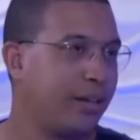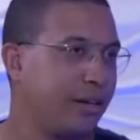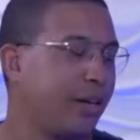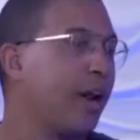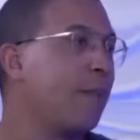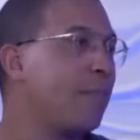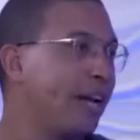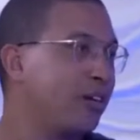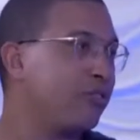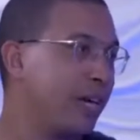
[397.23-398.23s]
you're not
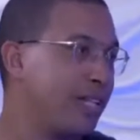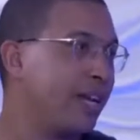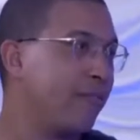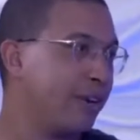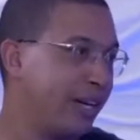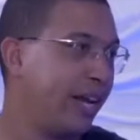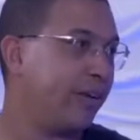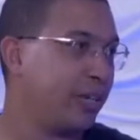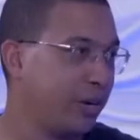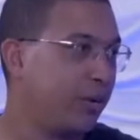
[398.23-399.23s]
making trades every day
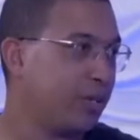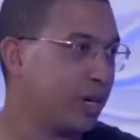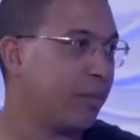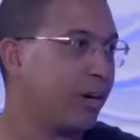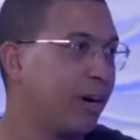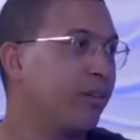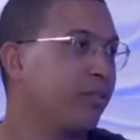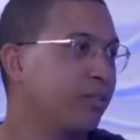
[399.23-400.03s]
on your long-term account.